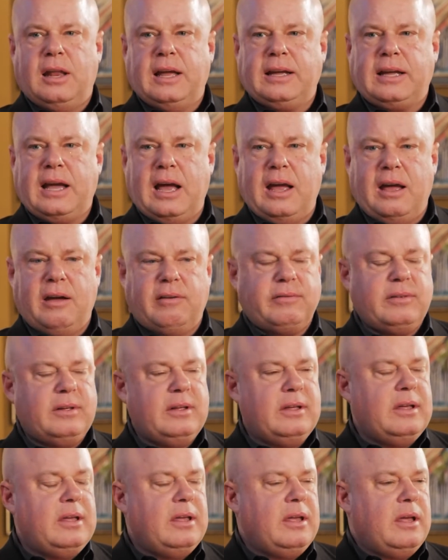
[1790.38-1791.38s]
like I have.
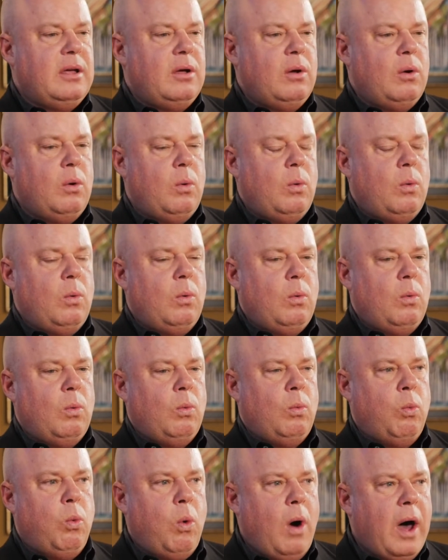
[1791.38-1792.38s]

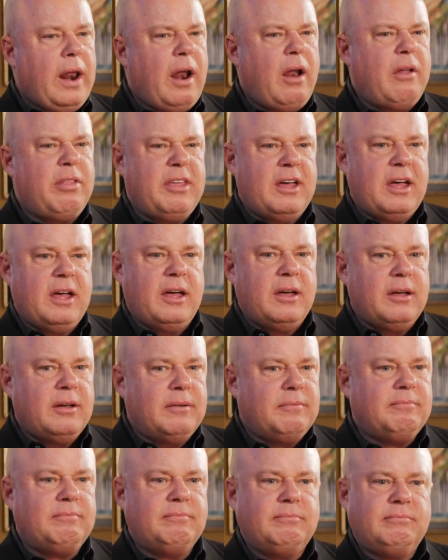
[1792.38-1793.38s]
what are the
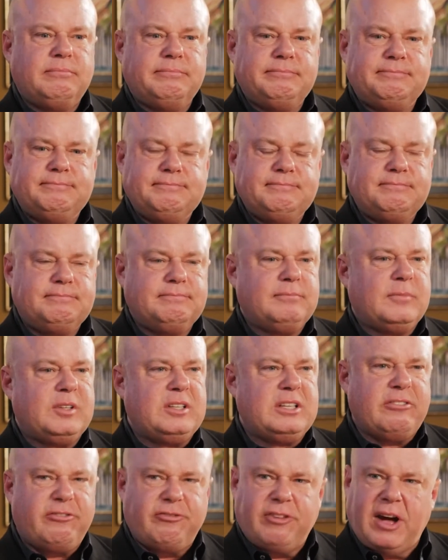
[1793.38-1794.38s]

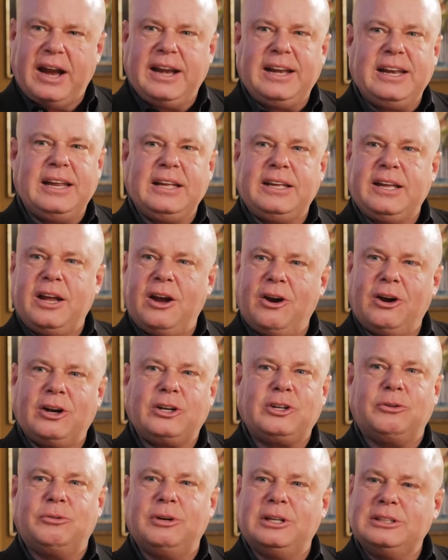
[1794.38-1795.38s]
defining
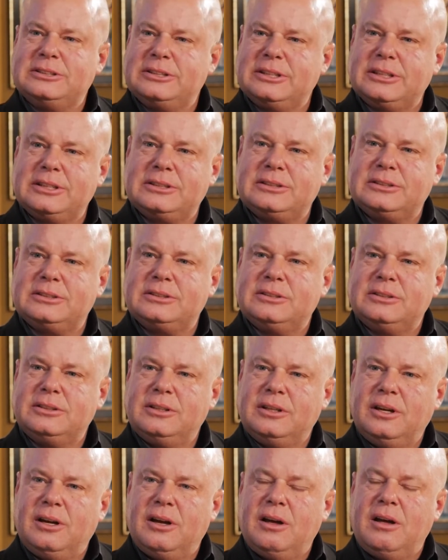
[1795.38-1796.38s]
characteristics
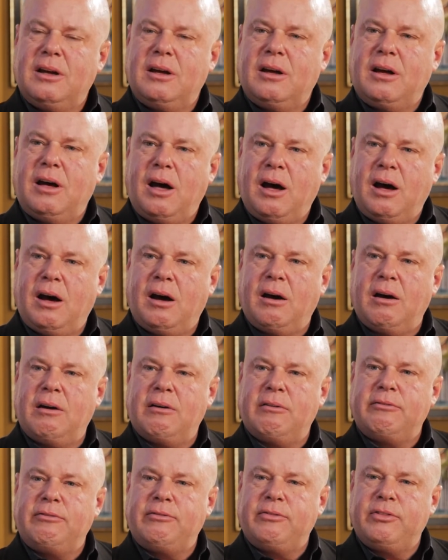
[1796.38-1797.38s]

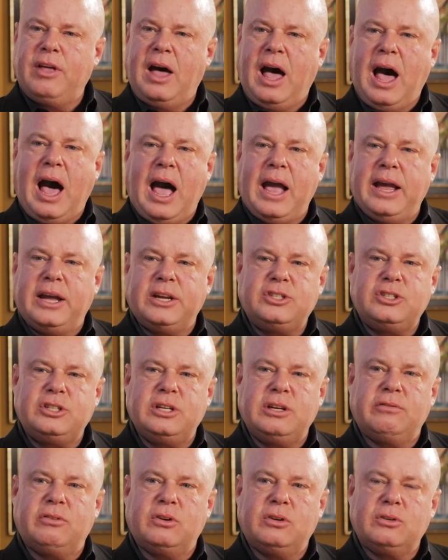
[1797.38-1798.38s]
of the high
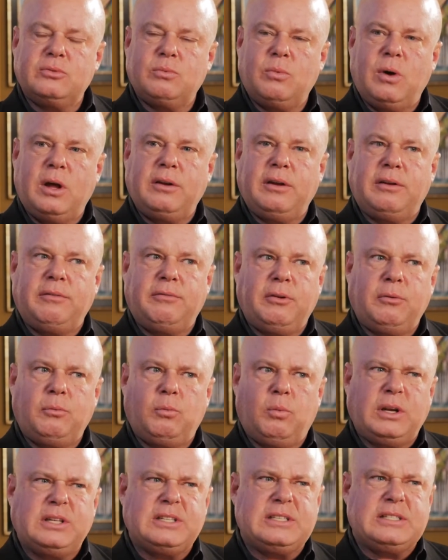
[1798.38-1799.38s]
achievers?
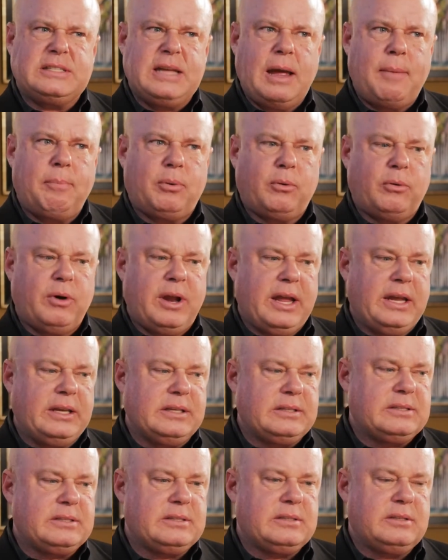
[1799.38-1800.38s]
What
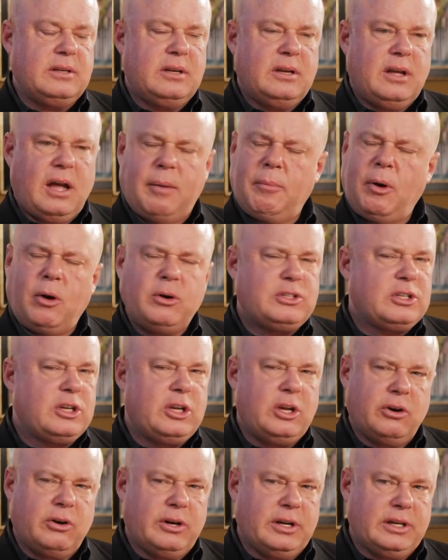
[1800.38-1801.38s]
separates? I'm always
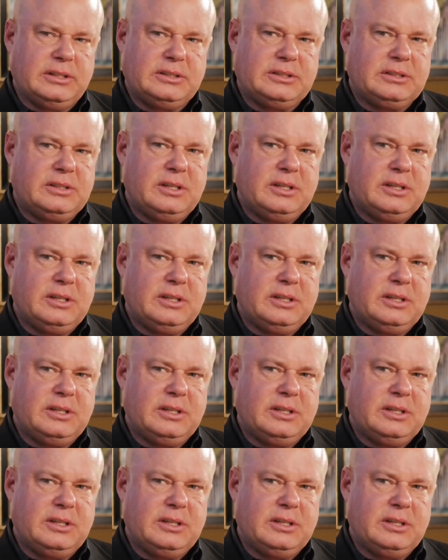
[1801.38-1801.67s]
curious.